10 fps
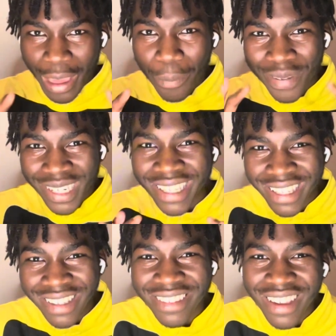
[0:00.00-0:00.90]

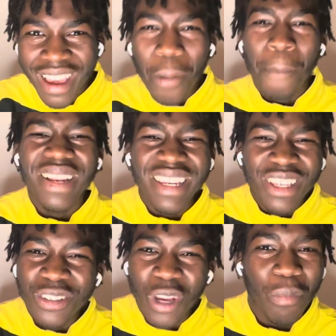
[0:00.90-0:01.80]
Please,
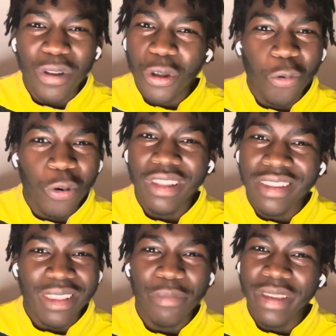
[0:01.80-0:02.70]
please come. I don't want this
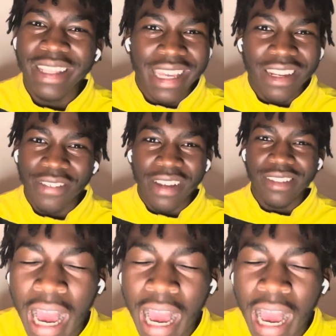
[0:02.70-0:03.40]
to be a dead event.